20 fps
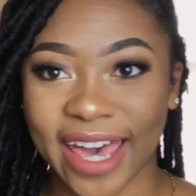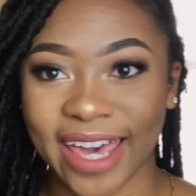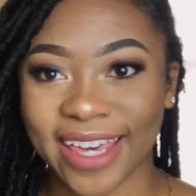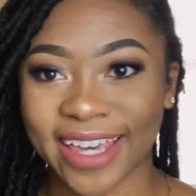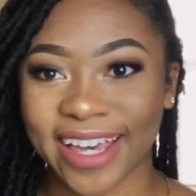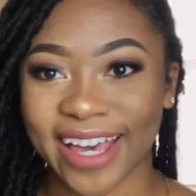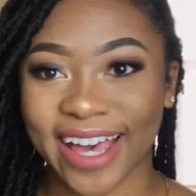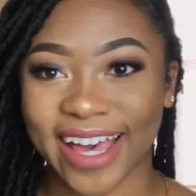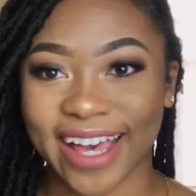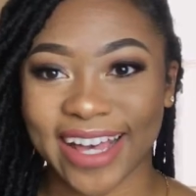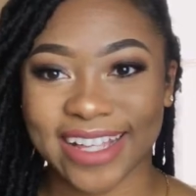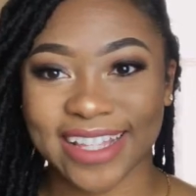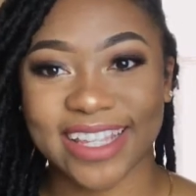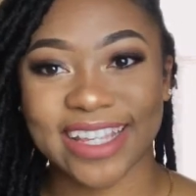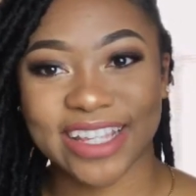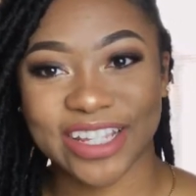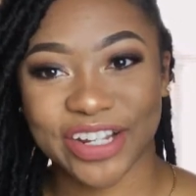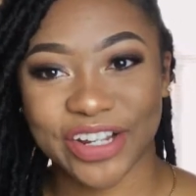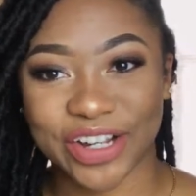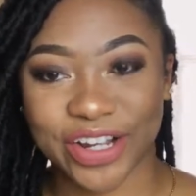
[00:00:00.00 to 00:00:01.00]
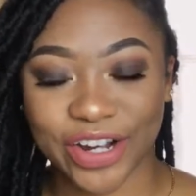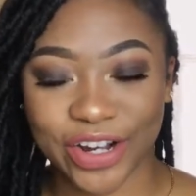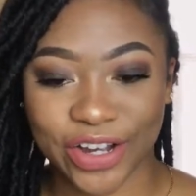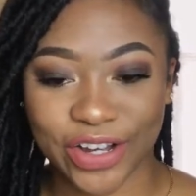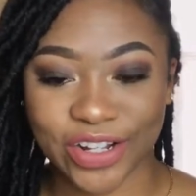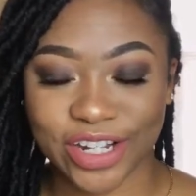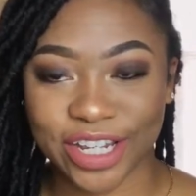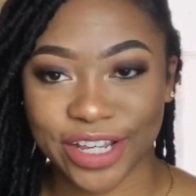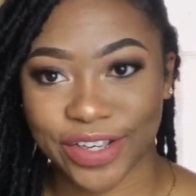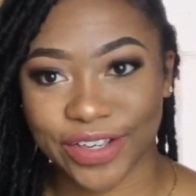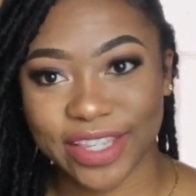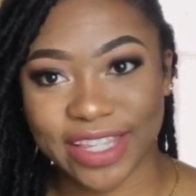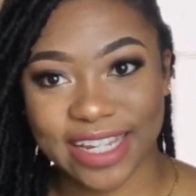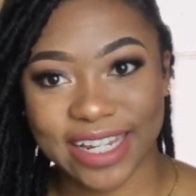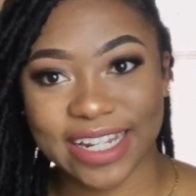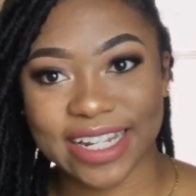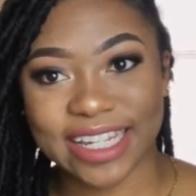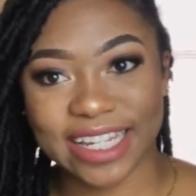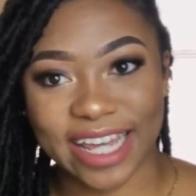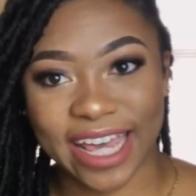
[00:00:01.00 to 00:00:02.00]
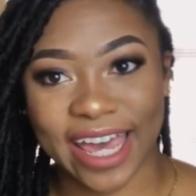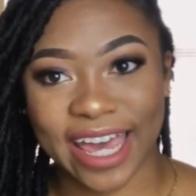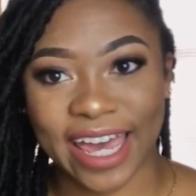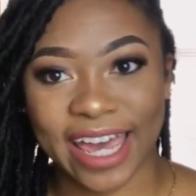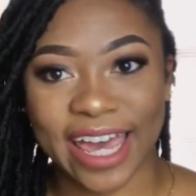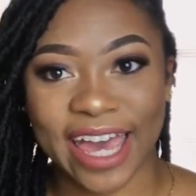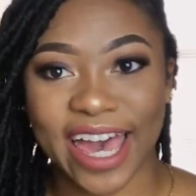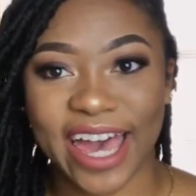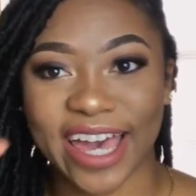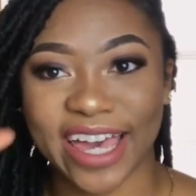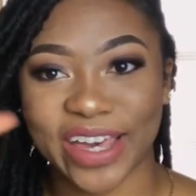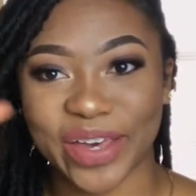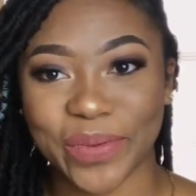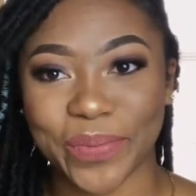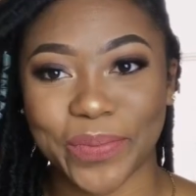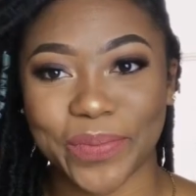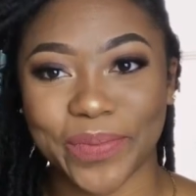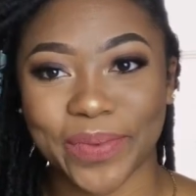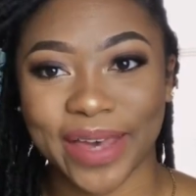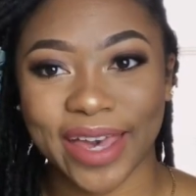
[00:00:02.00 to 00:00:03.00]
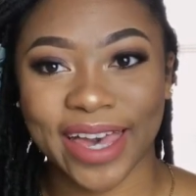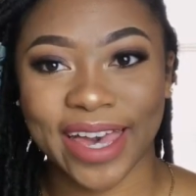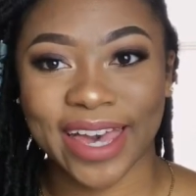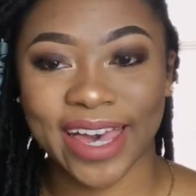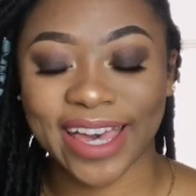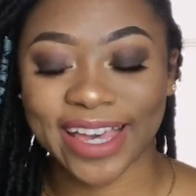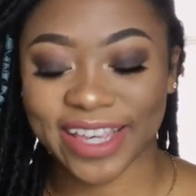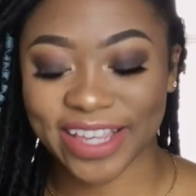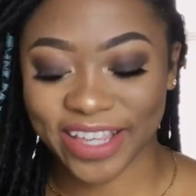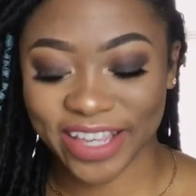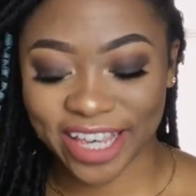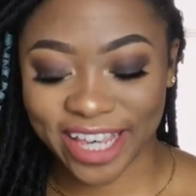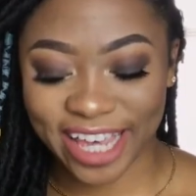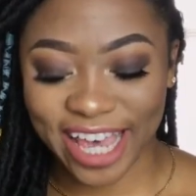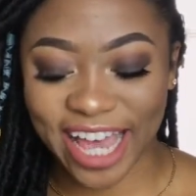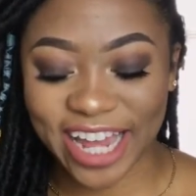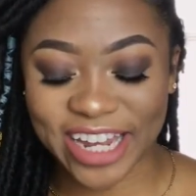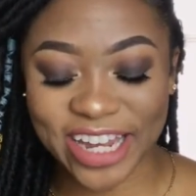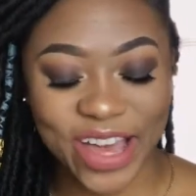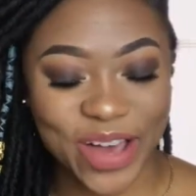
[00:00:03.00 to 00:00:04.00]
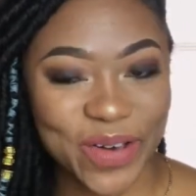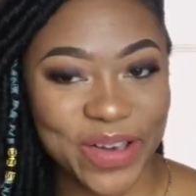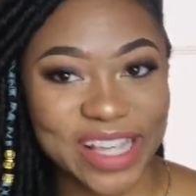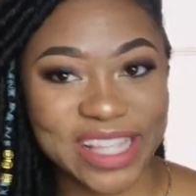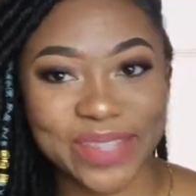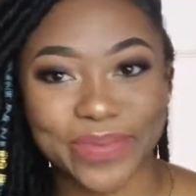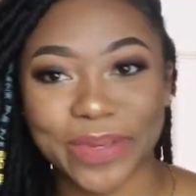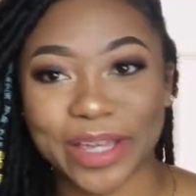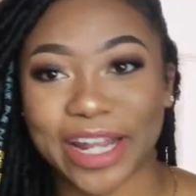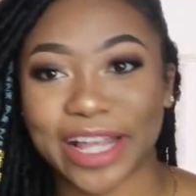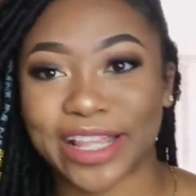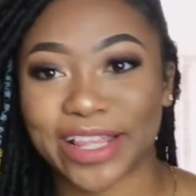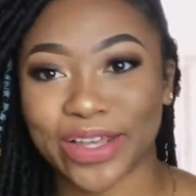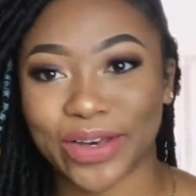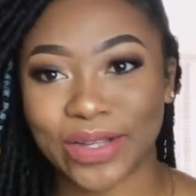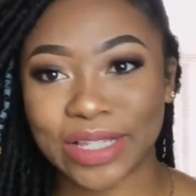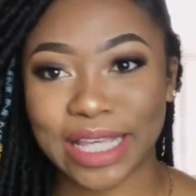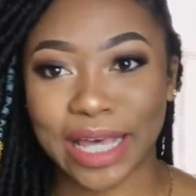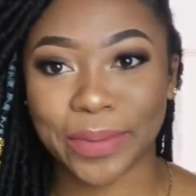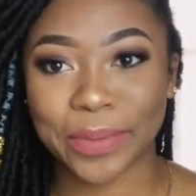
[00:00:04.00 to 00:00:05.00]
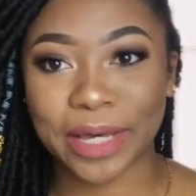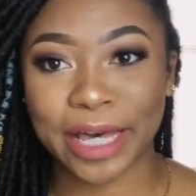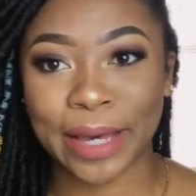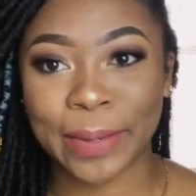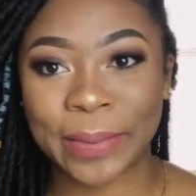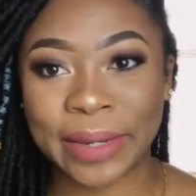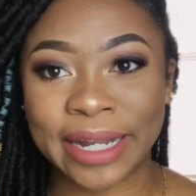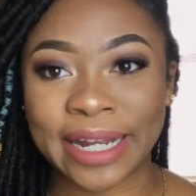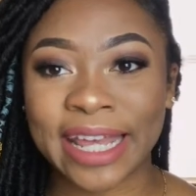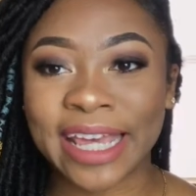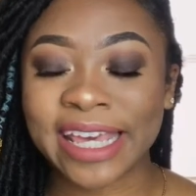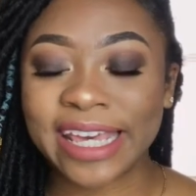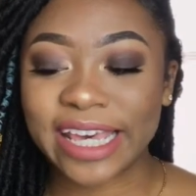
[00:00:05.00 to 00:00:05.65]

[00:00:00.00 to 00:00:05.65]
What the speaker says: Hey guys, it's your girl Chelsea J. I am back. I know it's been a long time coming.